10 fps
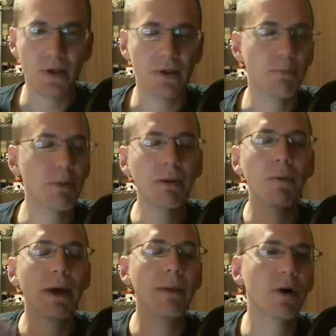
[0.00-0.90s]
Probably
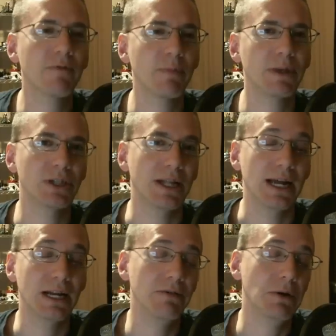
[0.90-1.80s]
way more information than
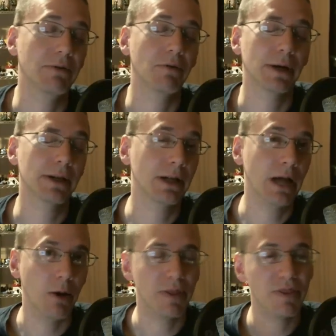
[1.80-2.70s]
any of you ever wanted to
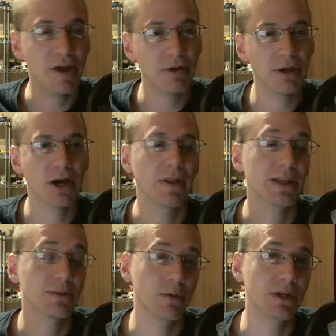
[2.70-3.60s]
know, but there you go.
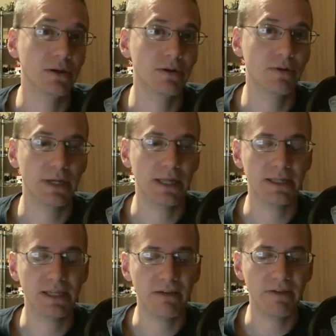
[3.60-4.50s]
That's what we do
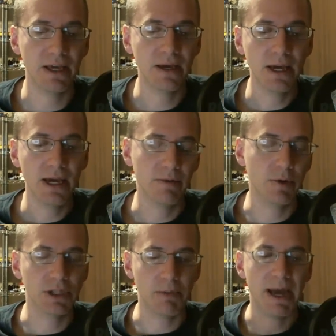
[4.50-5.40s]
in TV, and we
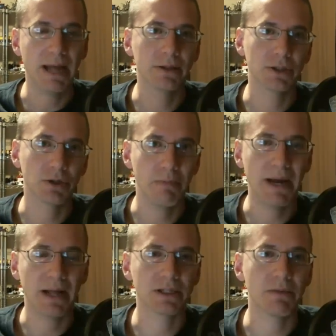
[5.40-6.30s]
use a balancer to
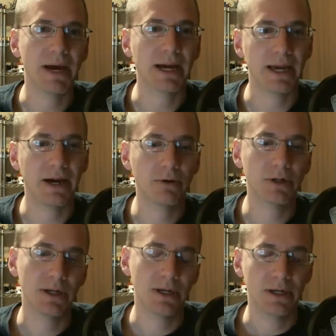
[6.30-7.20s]
balance it back out.